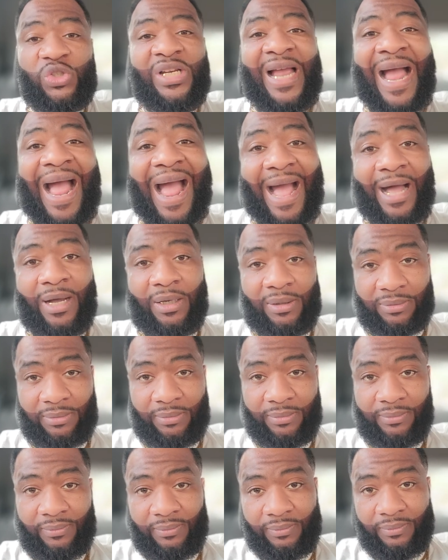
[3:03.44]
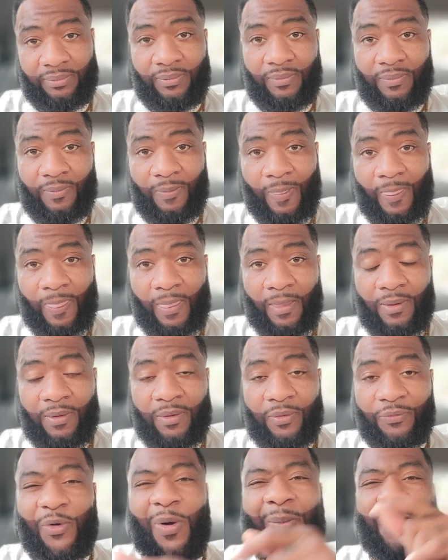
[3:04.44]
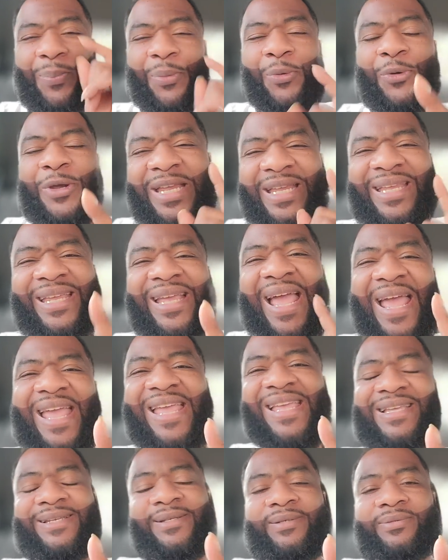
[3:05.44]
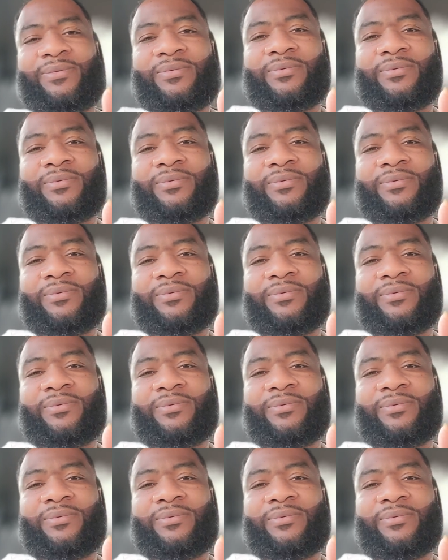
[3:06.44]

child from pre-K